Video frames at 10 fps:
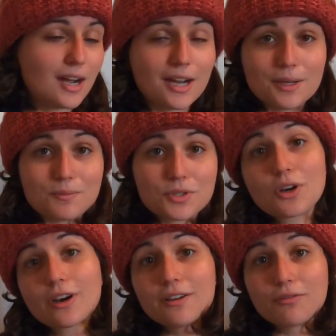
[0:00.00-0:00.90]
I am
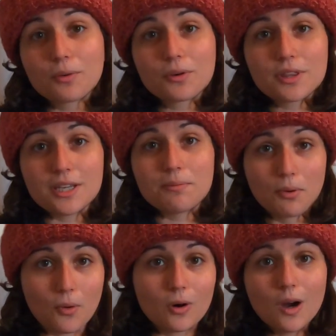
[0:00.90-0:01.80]
sorry for the
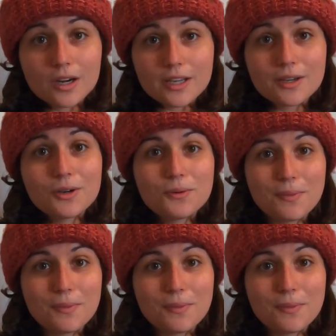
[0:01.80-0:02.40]
poor audio.